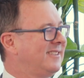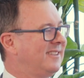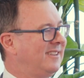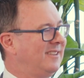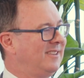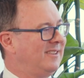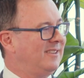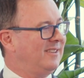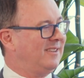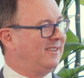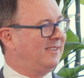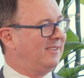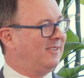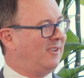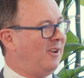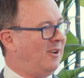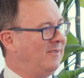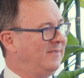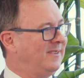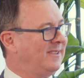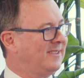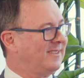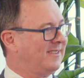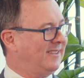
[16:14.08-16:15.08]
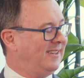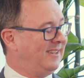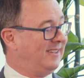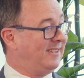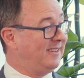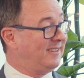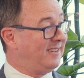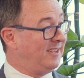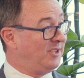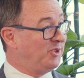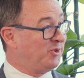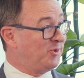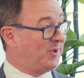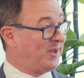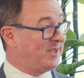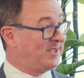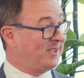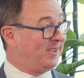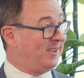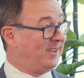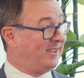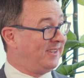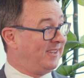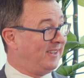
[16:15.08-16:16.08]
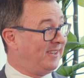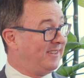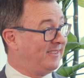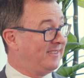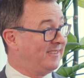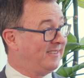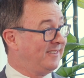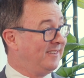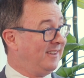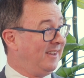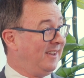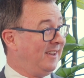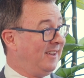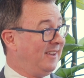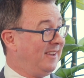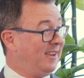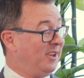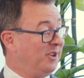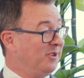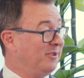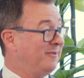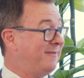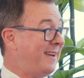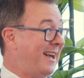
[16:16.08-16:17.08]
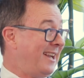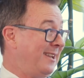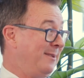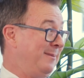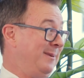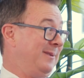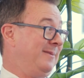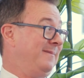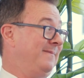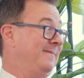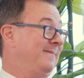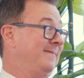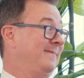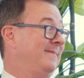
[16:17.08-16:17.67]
So obviously, in a situation like this, you're available.